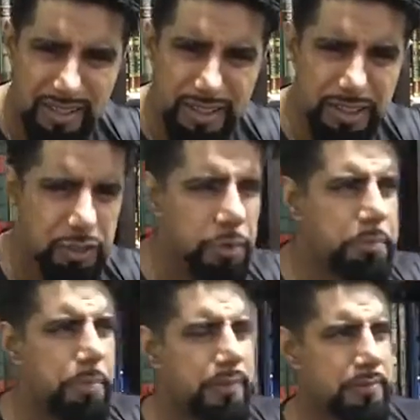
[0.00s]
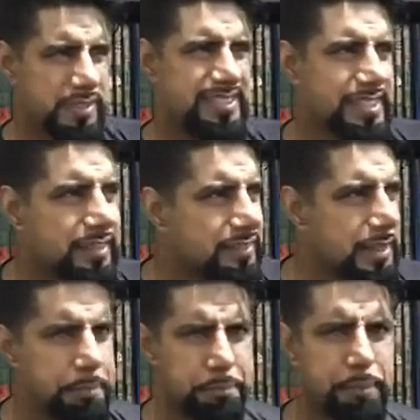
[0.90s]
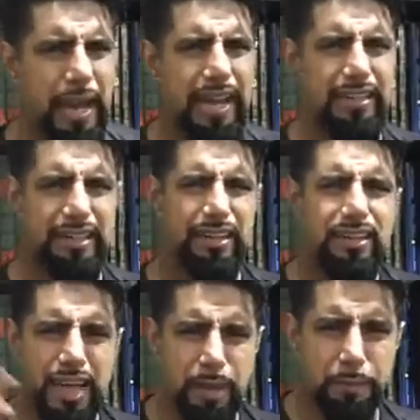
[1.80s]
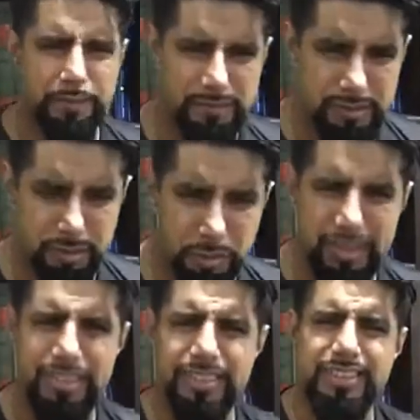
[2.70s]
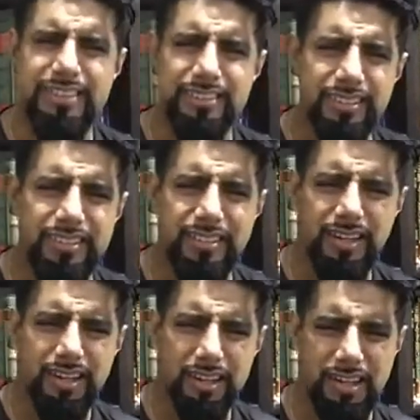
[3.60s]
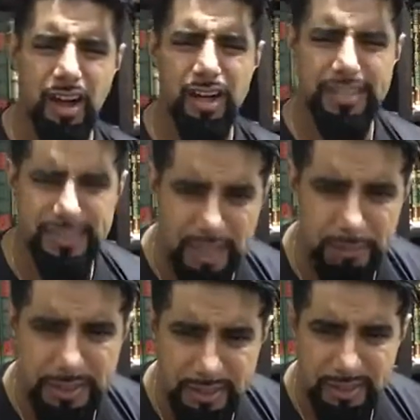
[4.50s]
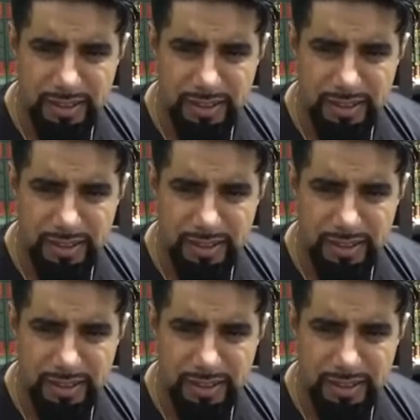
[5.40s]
You do sins and bad luck happens to you. What do you think this is? God damn it.